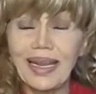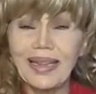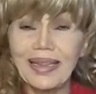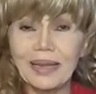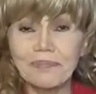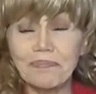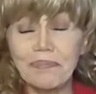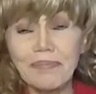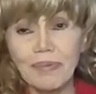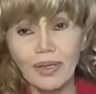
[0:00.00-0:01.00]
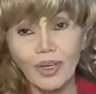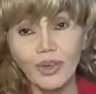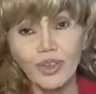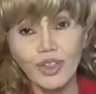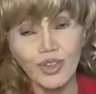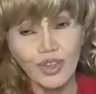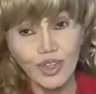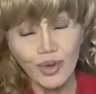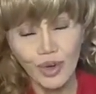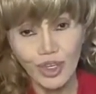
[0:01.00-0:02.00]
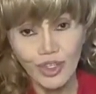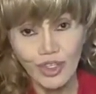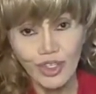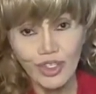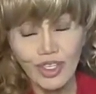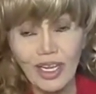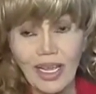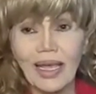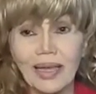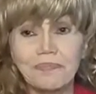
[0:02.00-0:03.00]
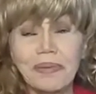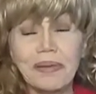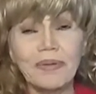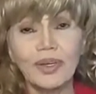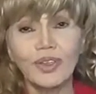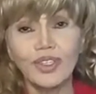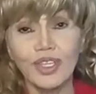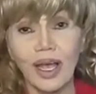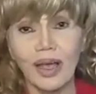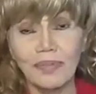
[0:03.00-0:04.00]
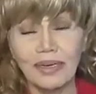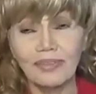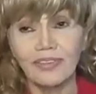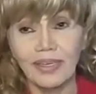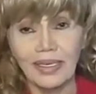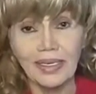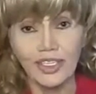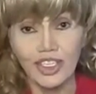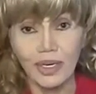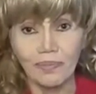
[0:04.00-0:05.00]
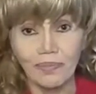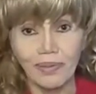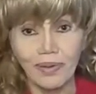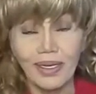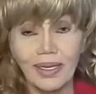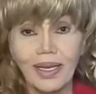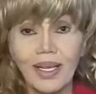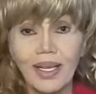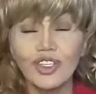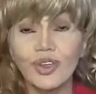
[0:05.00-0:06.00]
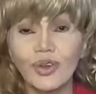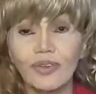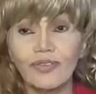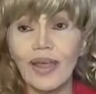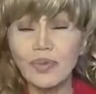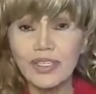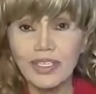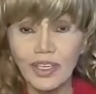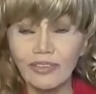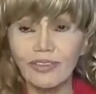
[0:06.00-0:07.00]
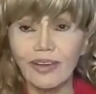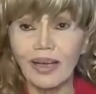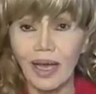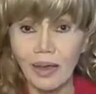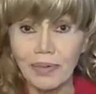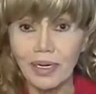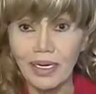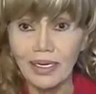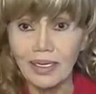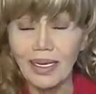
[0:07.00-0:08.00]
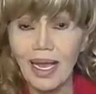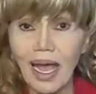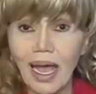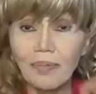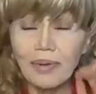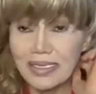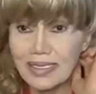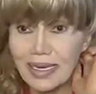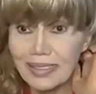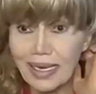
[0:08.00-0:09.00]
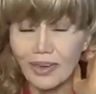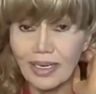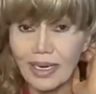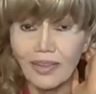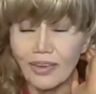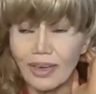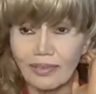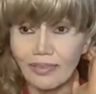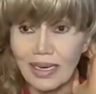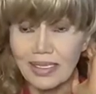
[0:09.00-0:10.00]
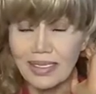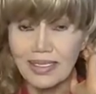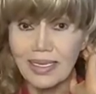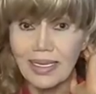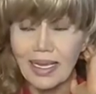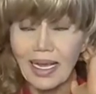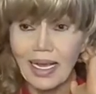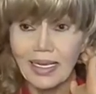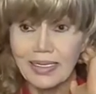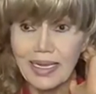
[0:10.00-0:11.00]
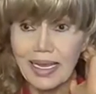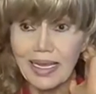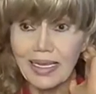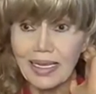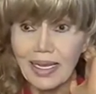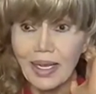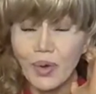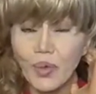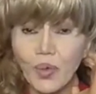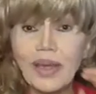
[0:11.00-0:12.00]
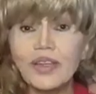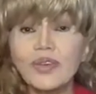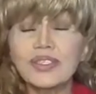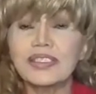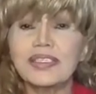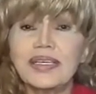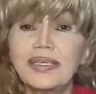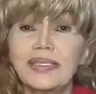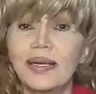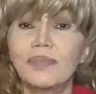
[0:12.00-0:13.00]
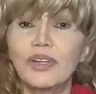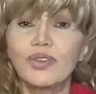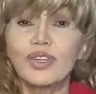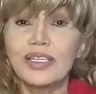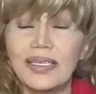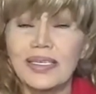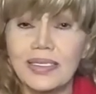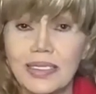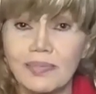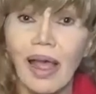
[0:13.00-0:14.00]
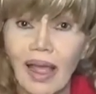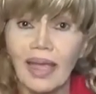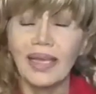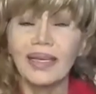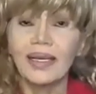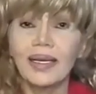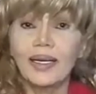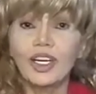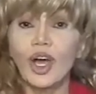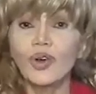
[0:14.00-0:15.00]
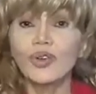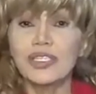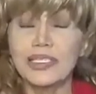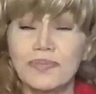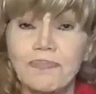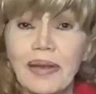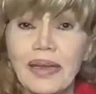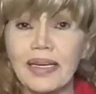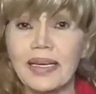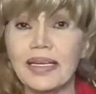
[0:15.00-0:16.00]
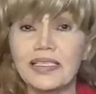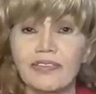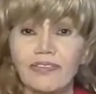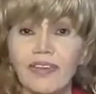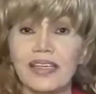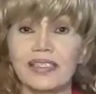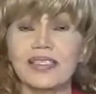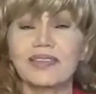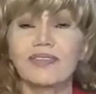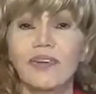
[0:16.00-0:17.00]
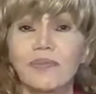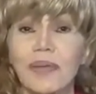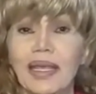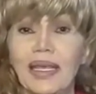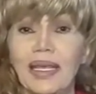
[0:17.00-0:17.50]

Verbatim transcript: that people look to source yeah. and people look to Hubbard for leadership. Yep. So if that was good for Hubbard, Hubbard sent down another advice saying, when you see WDC SMI, go spit in his face for me.